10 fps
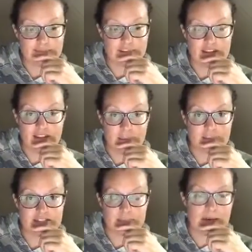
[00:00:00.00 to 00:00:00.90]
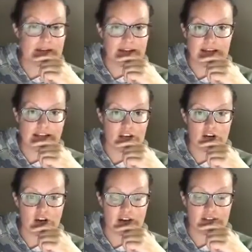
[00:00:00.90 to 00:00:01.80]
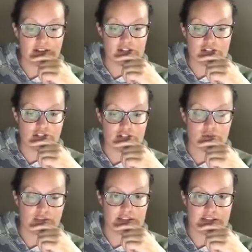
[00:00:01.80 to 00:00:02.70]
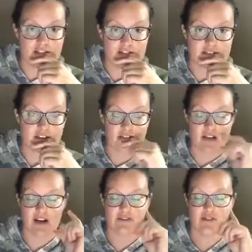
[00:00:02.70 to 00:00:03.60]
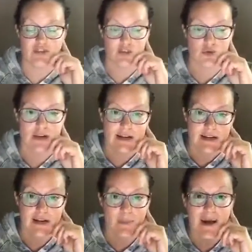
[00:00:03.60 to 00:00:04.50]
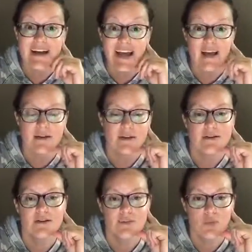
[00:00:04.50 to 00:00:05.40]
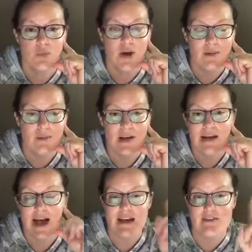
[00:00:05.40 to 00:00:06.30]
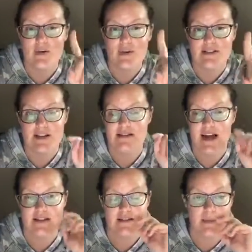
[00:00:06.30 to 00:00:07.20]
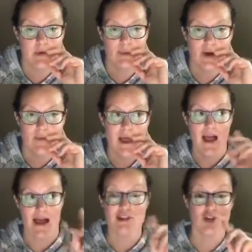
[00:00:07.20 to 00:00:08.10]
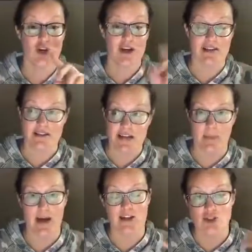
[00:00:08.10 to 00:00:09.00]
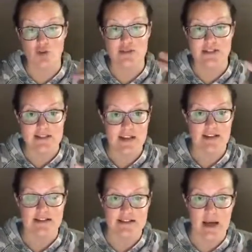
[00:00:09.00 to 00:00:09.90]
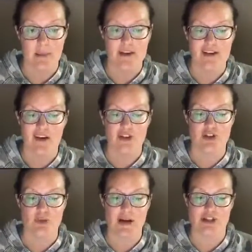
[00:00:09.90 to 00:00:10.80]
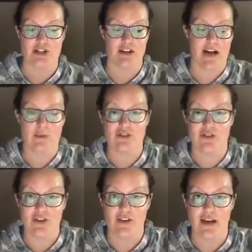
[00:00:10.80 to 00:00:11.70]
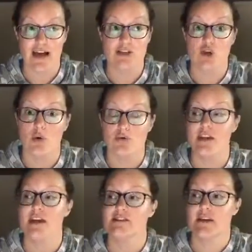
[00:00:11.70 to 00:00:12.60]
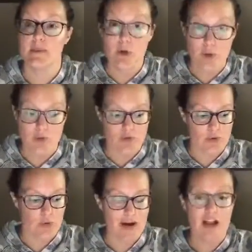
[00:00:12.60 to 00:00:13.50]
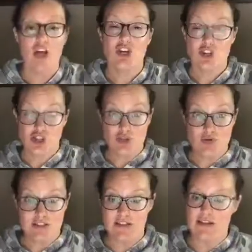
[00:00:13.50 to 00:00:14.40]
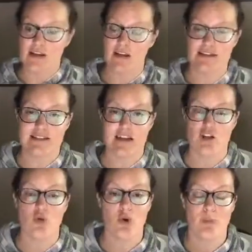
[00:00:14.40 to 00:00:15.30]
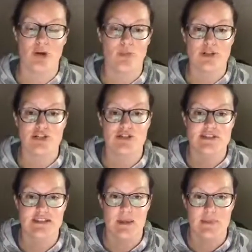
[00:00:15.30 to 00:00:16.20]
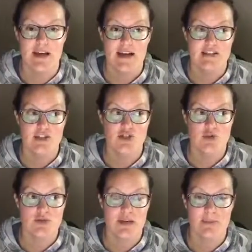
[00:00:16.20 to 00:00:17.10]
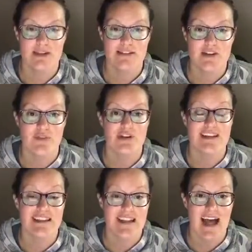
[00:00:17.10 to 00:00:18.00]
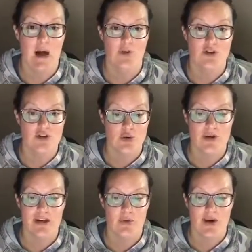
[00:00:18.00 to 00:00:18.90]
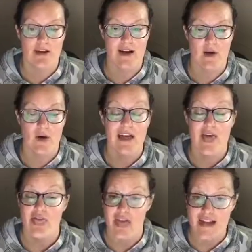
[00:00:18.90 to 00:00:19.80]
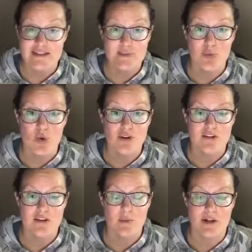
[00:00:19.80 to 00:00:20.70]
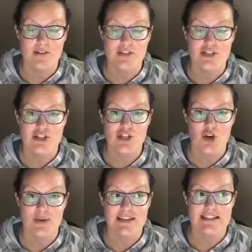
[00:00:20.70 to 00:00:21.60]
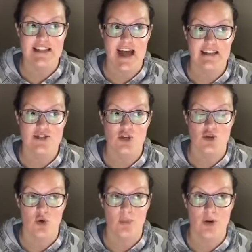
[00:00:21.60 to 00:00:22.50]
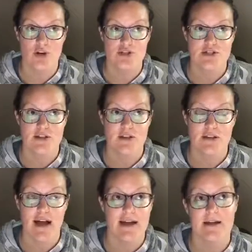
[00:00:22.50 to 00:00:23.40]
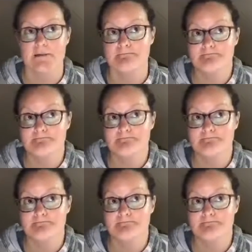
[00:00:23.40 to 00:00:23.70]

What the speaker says: keep spinning here on this shit show detail stuff that I've just created in my head, right? I can focus on task number 1. I took a step. I chose to take a step in the other direction that I was feeling. I chose to move, right? Choosing is like your permission slip to do something differently than how you're doing it right now. That's important in the middle of a shit show because that's your personal like,